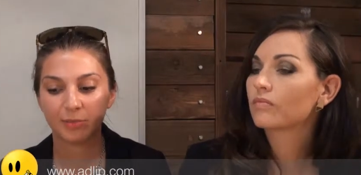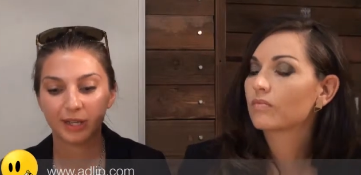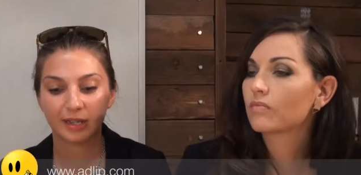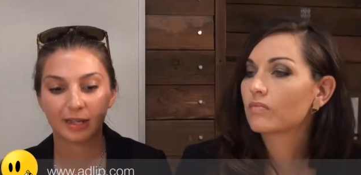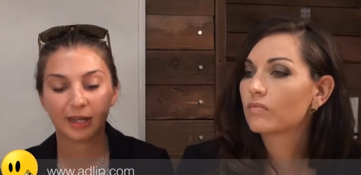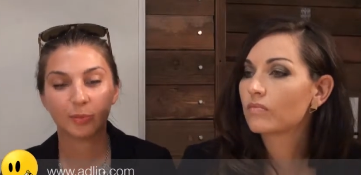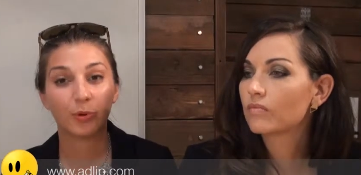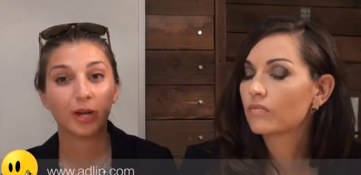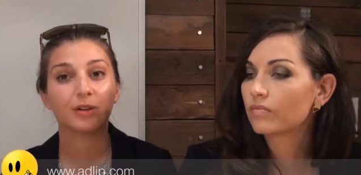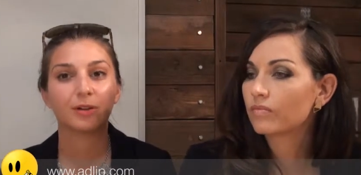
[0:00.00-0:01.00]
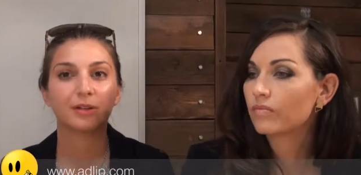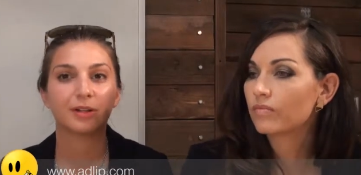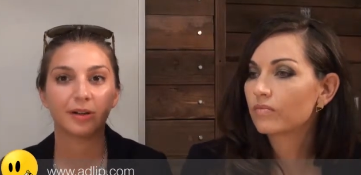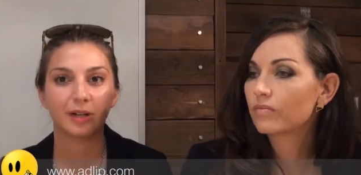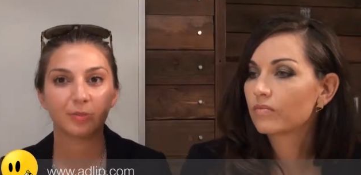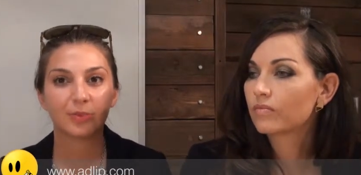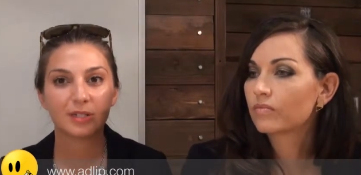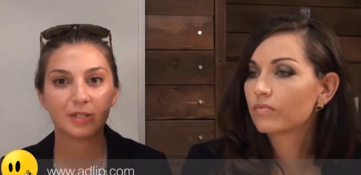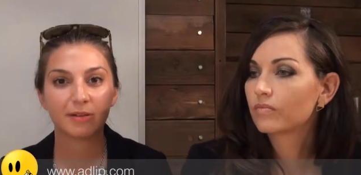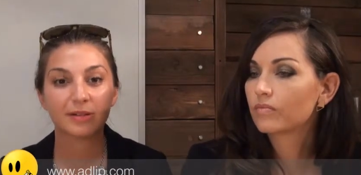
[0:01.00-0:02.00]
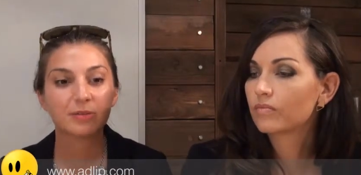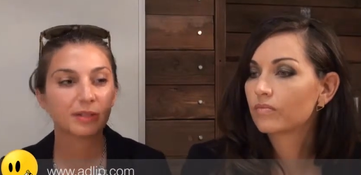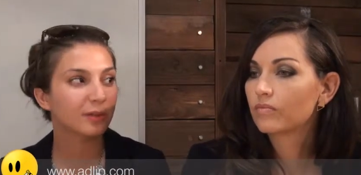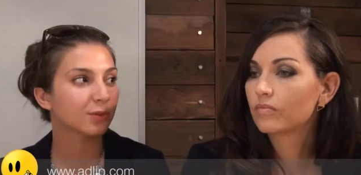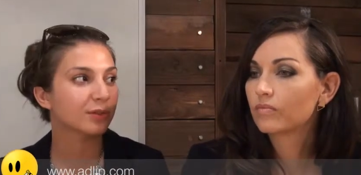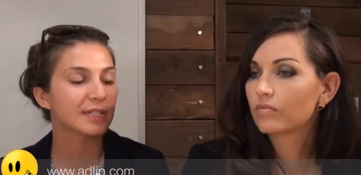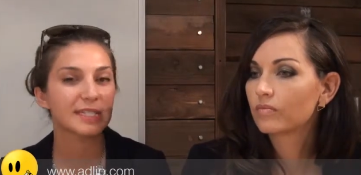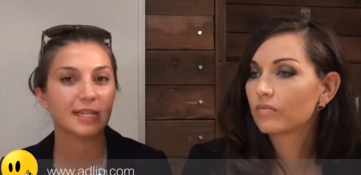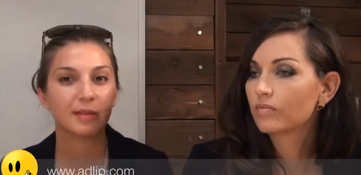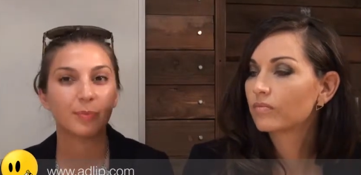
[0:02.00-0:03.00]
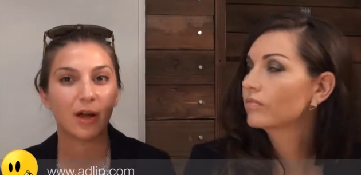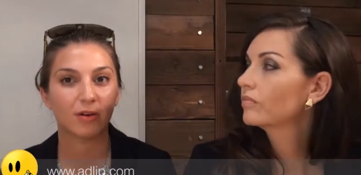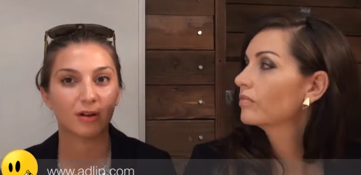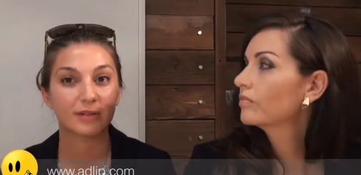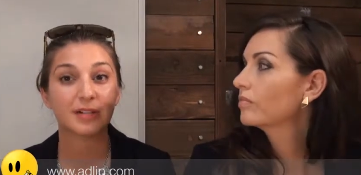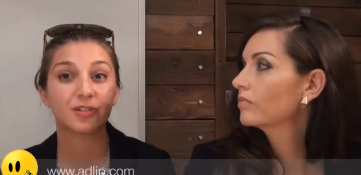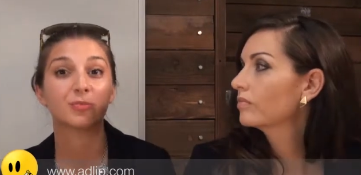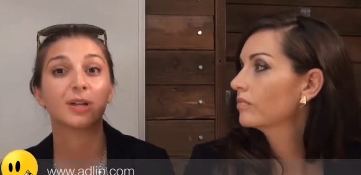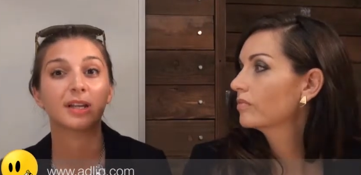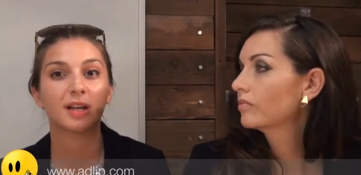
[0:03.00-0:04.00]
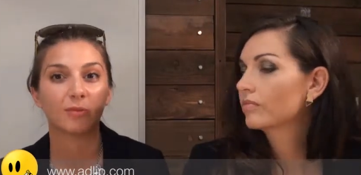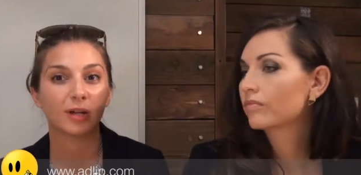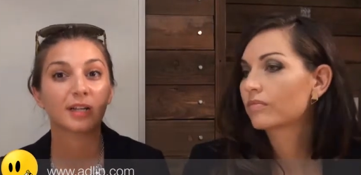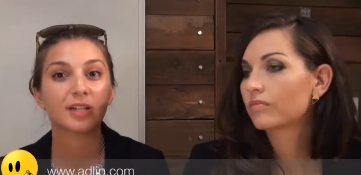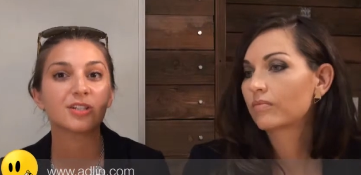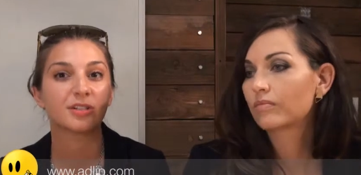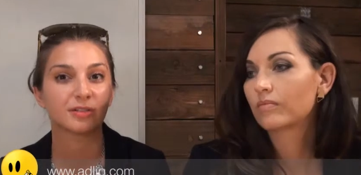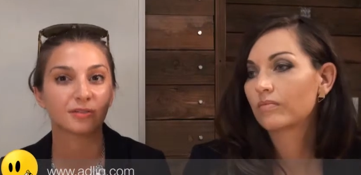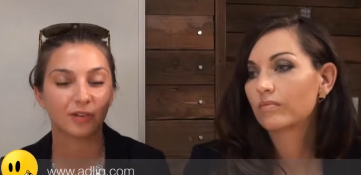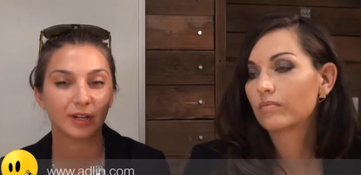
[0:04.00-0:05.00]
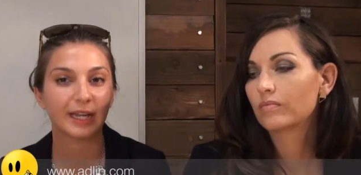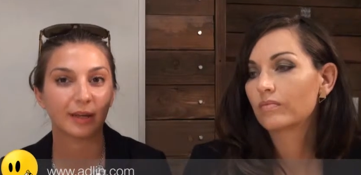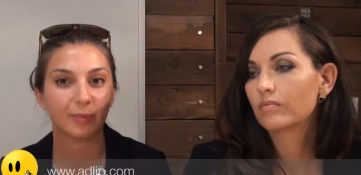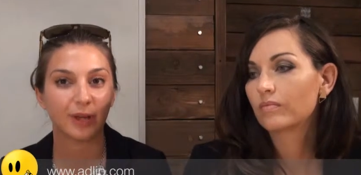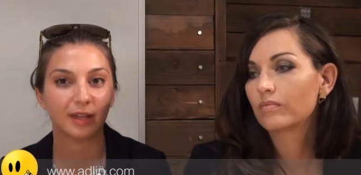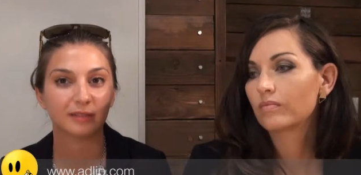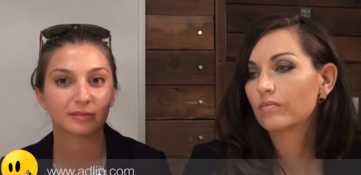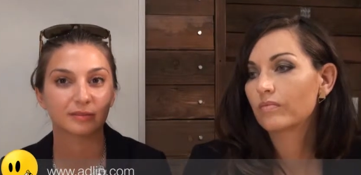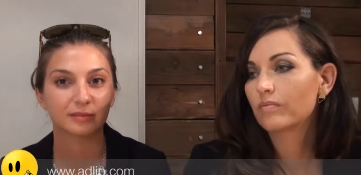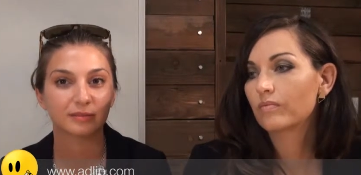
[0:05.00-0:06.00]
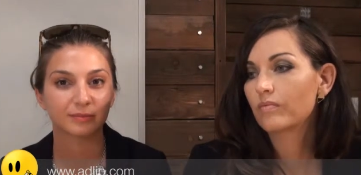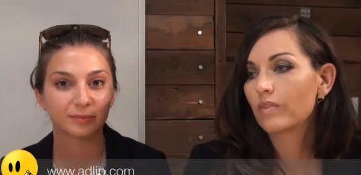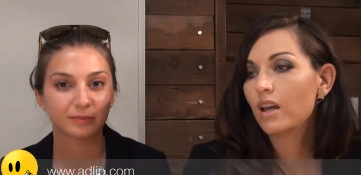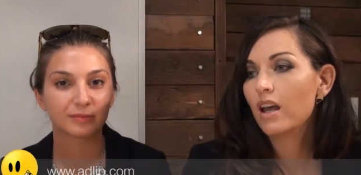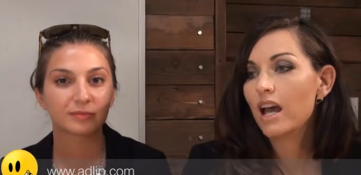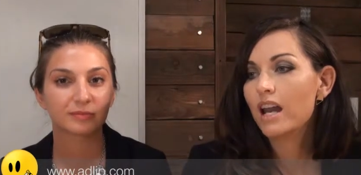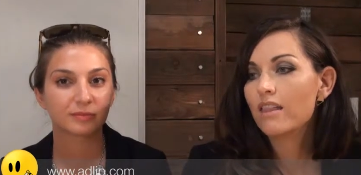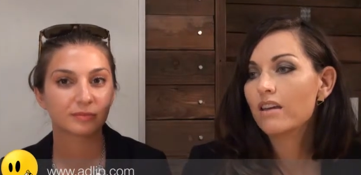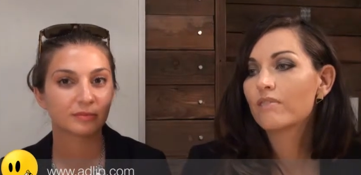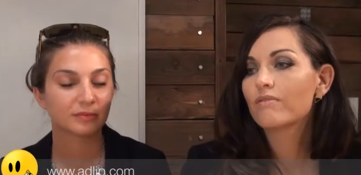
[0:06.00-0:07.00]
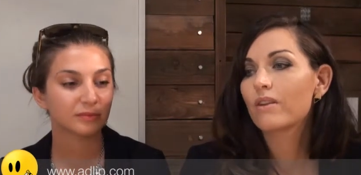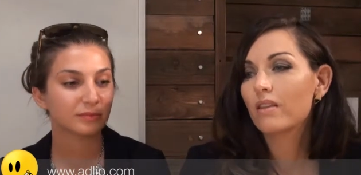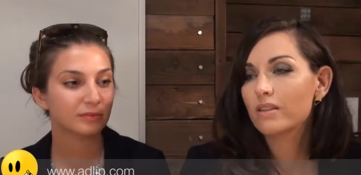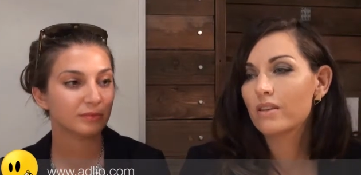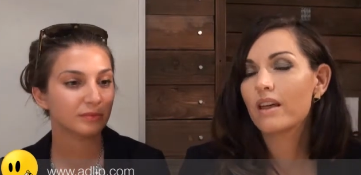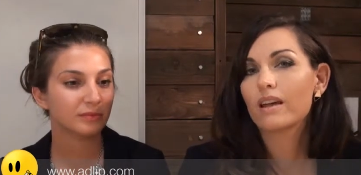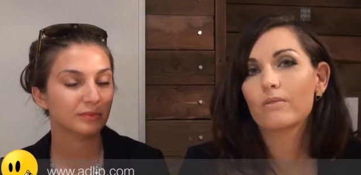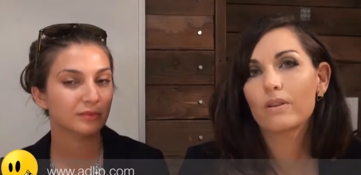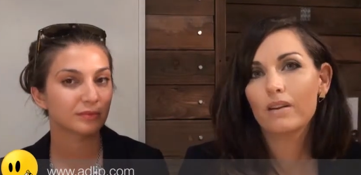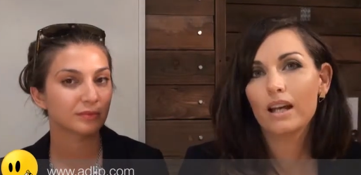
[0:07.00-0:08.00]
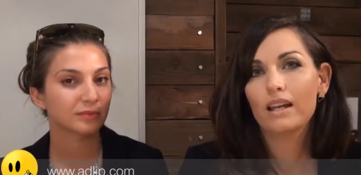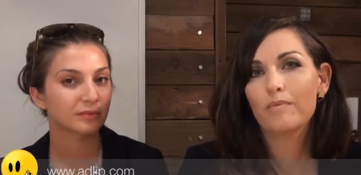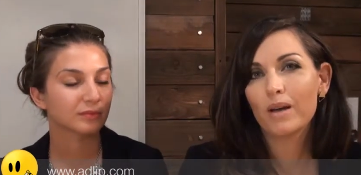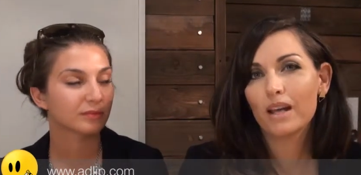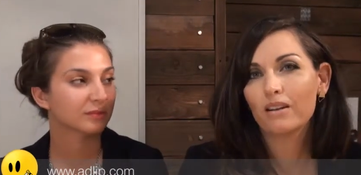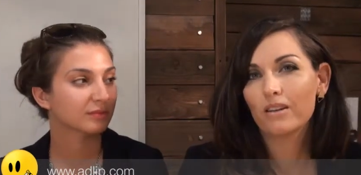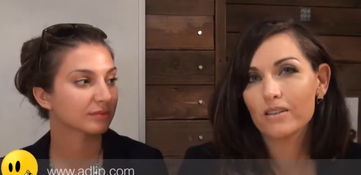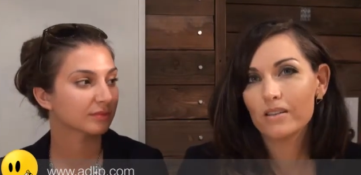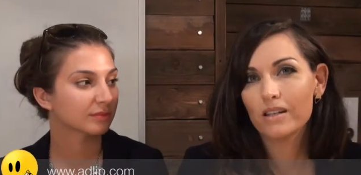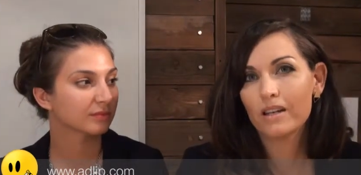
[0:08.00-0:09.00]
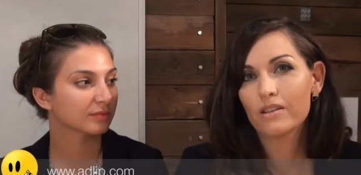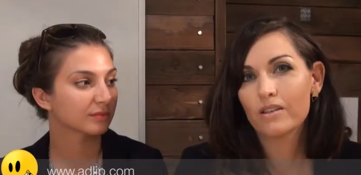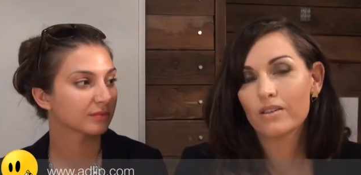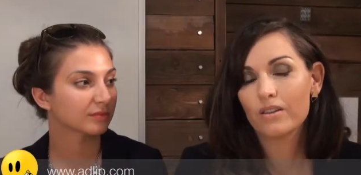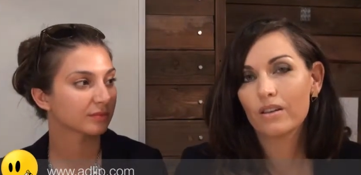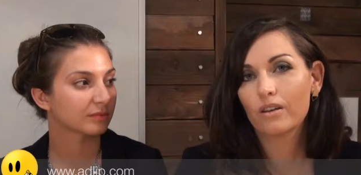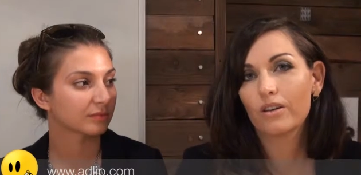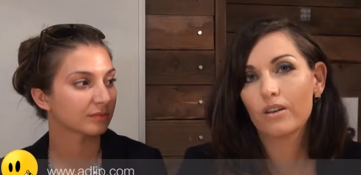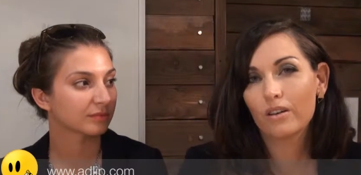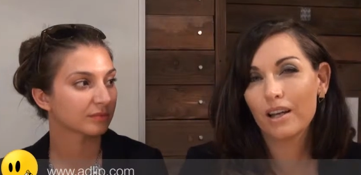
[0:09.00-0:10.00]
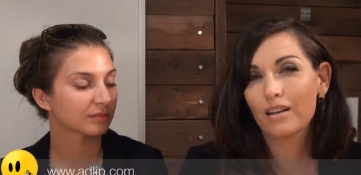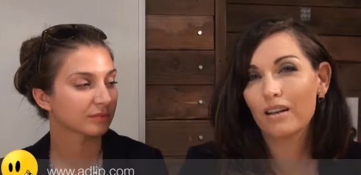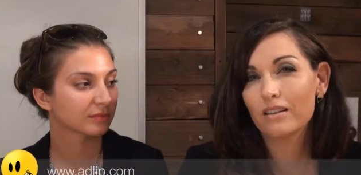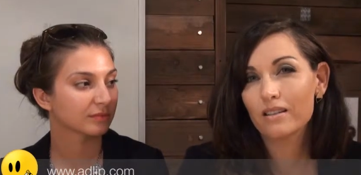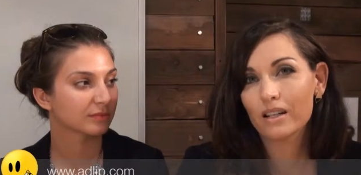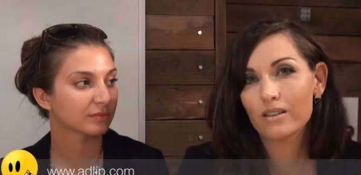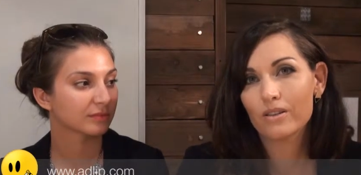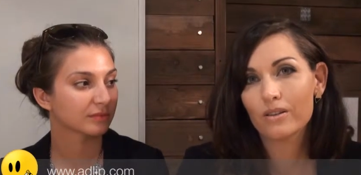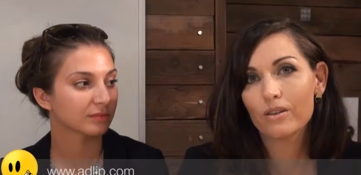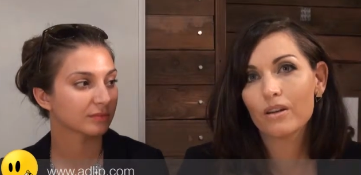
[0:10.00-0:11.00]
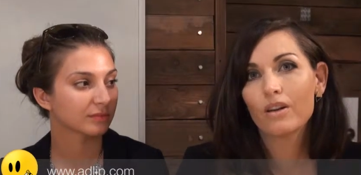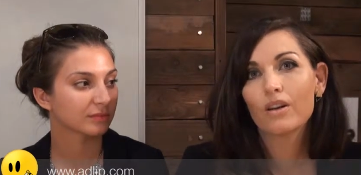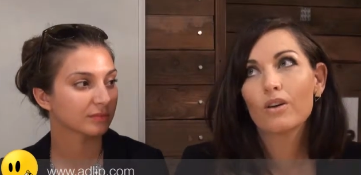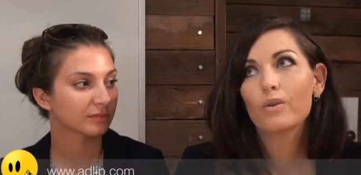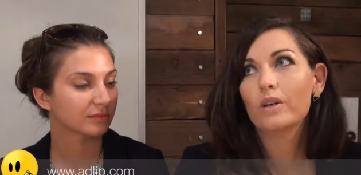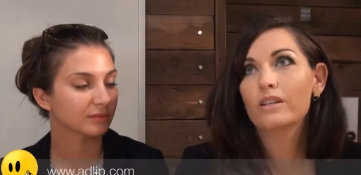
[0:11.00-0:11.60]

Speaker 1: be like a brand new learning, but it was really cool to see the power of social media and what it can do for a campaign.
Speaker 2: Mm. And I think further to that, we really paid close attention to the Google Analytics. So we